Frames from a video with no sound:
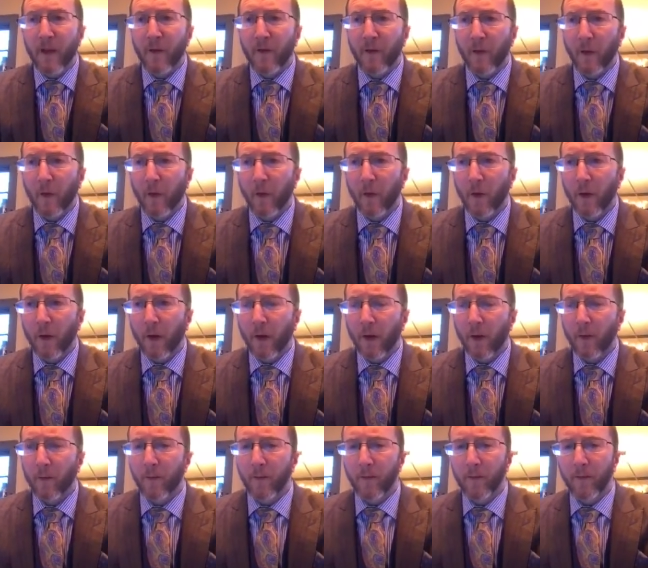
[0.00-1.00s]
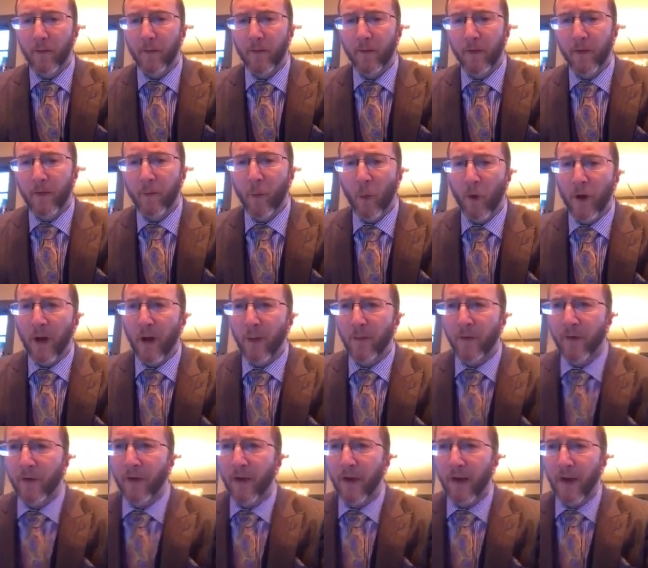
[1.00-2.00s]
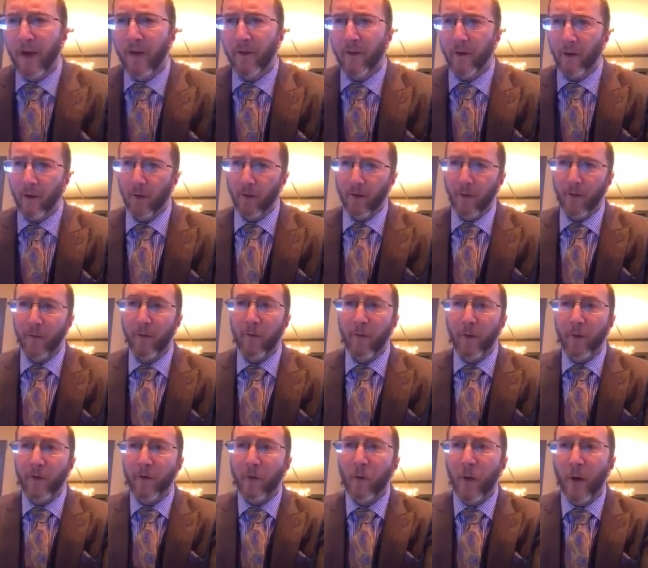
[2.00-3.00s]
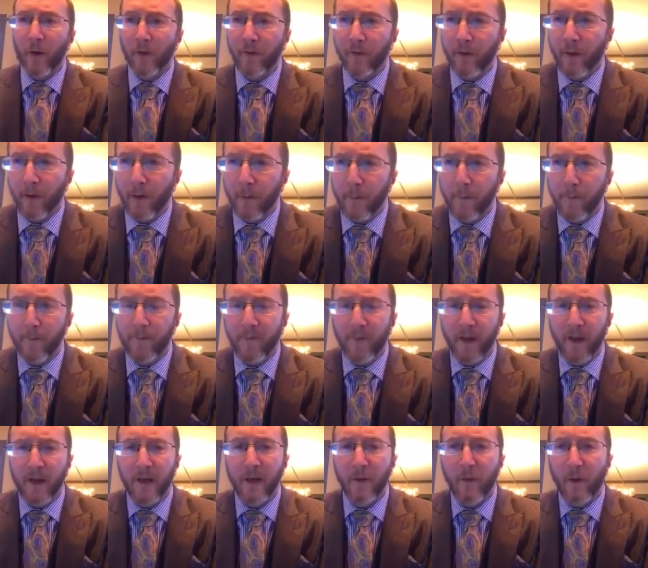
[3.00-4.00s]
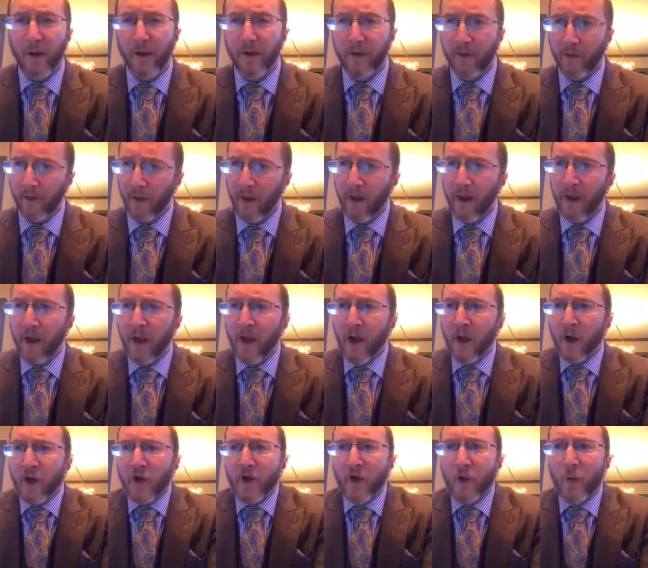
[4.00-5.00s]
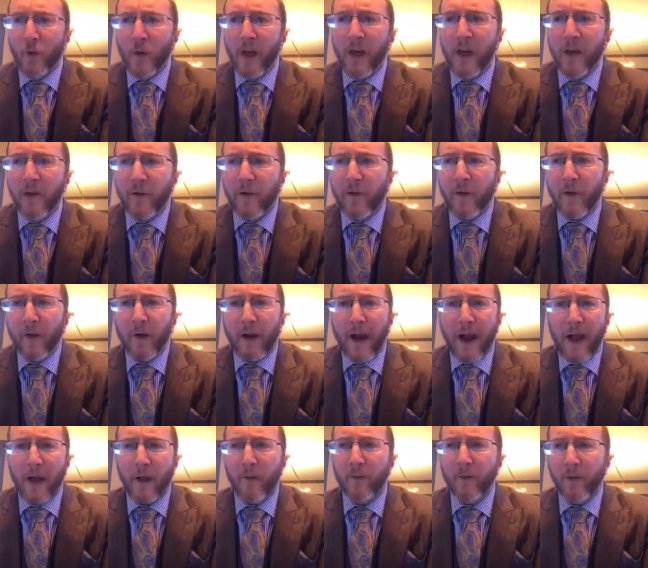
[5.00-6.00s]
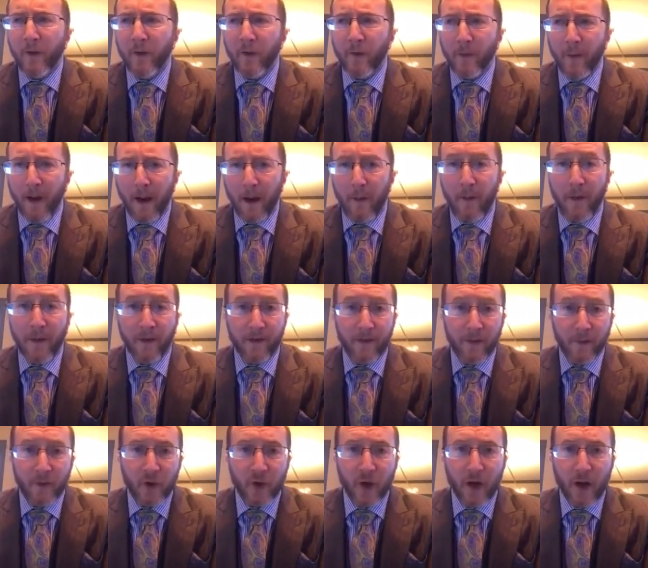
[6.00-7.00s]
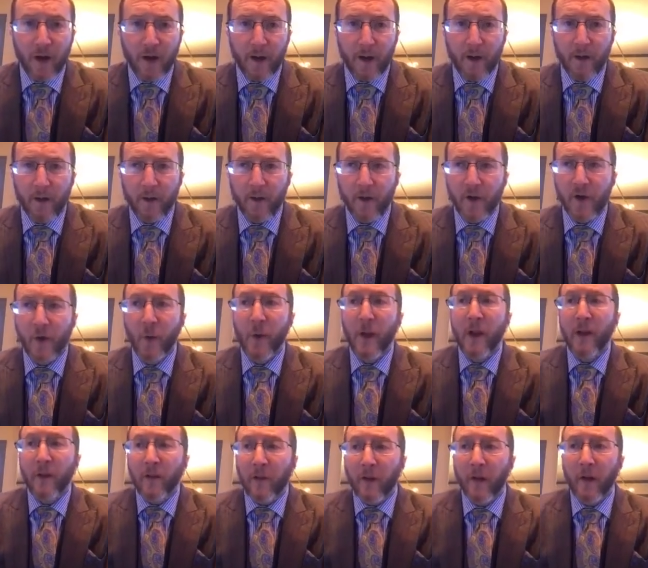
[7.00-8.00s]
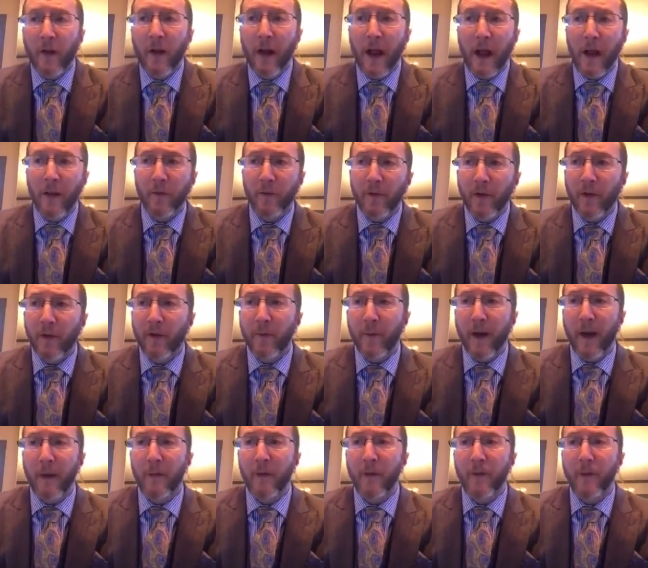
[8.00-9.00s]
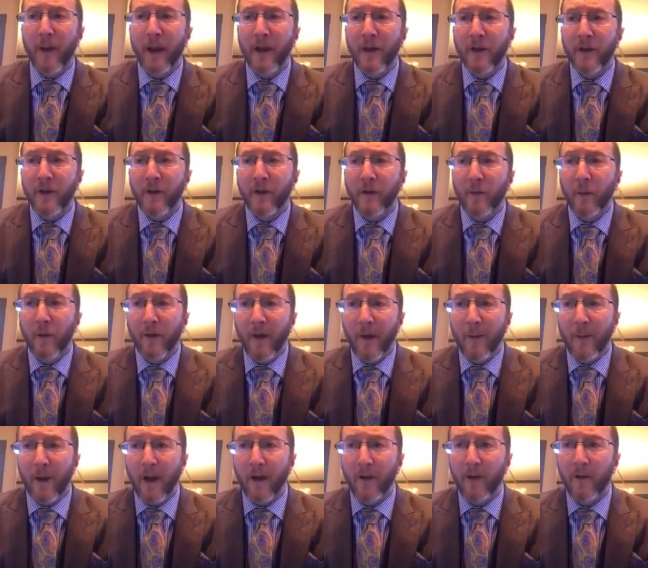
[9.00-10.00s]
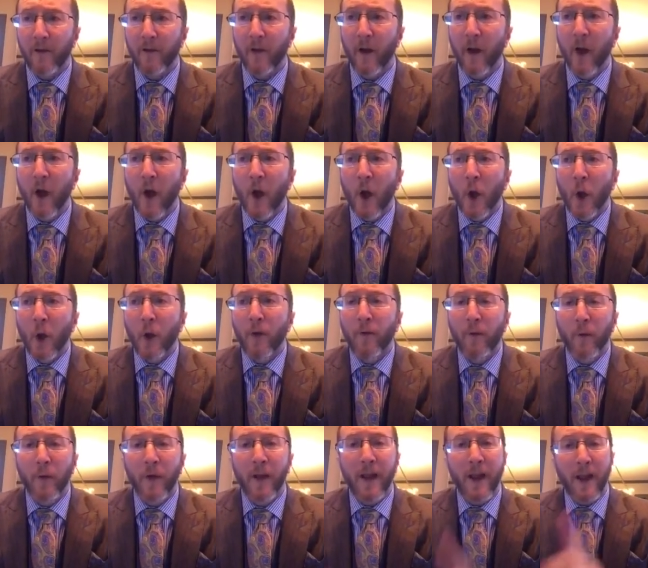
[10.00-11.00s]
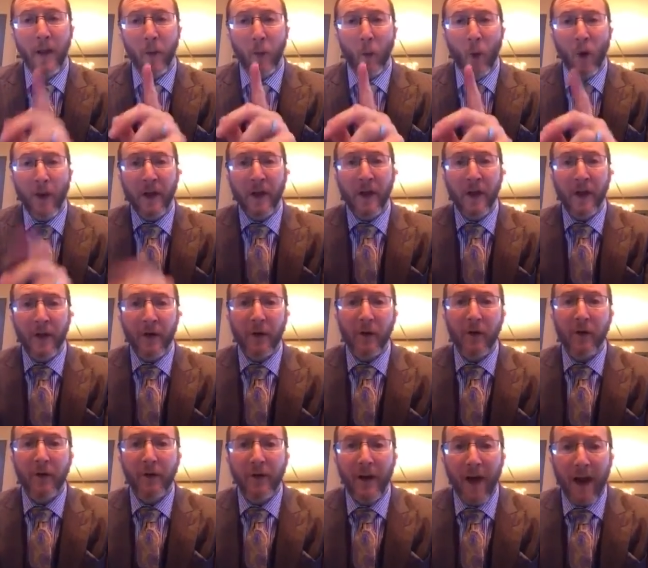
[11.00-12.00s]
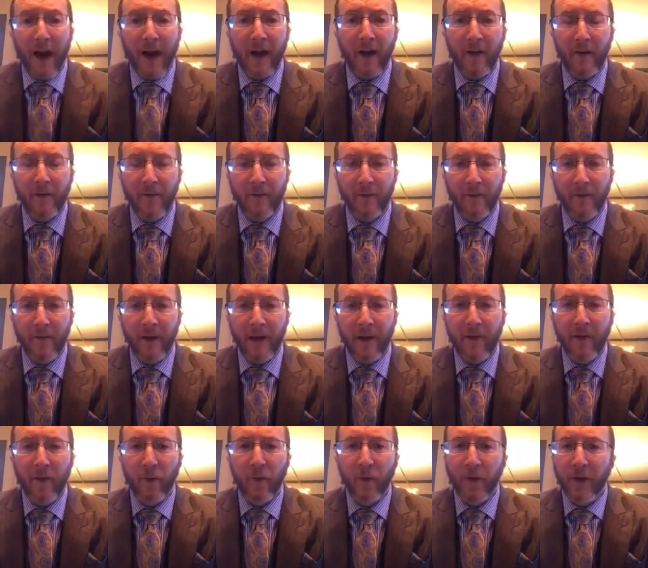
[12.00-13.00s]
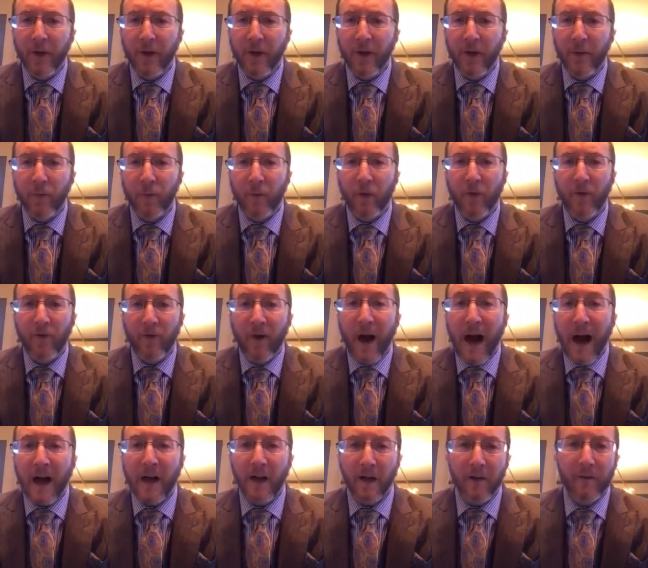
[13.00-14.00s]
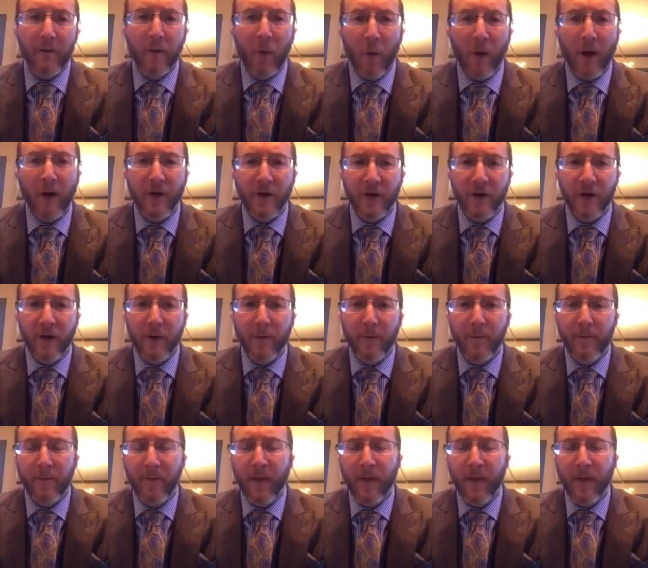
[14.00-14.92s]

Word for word: And so uh, this morning I'm just going to answer the first question. And he writes, should we consider alemtuzumab, that's Lemtrada, should we consider alemtuzumab in patients with MS who've only had one clinical attack? And that's a really provocative question.